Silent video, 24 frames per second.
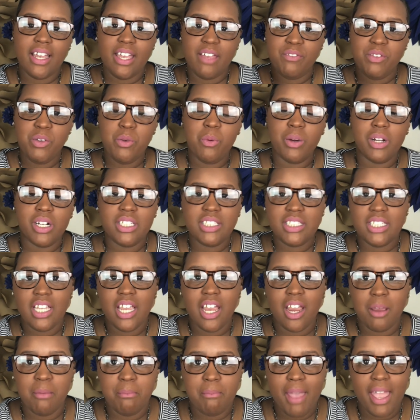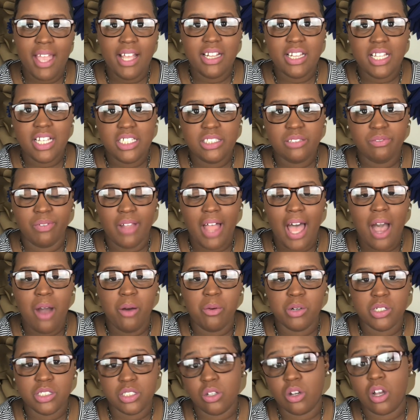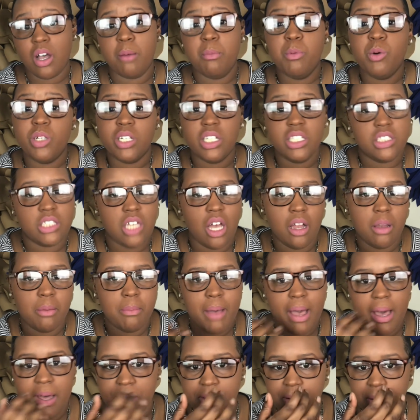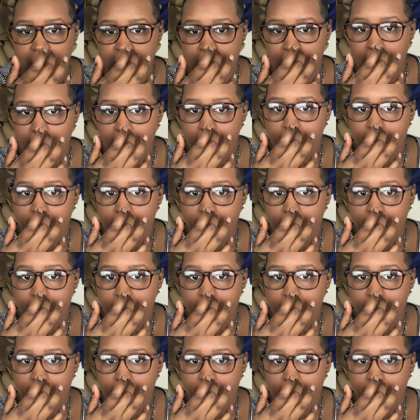if you want to see her make these flowers or come on and talk about them,